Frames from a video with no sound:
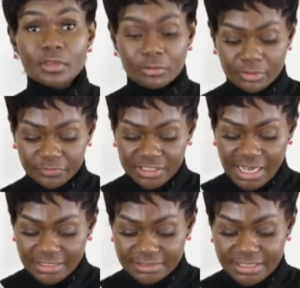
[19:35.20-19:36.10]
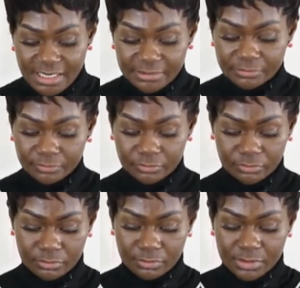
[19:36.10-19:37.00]
With that done,
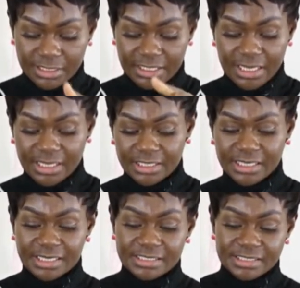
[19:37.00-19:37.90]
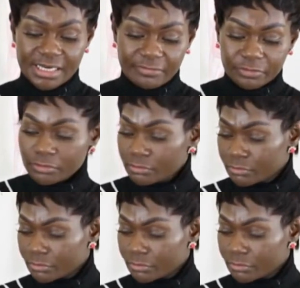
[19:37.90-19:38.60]
the cake is level,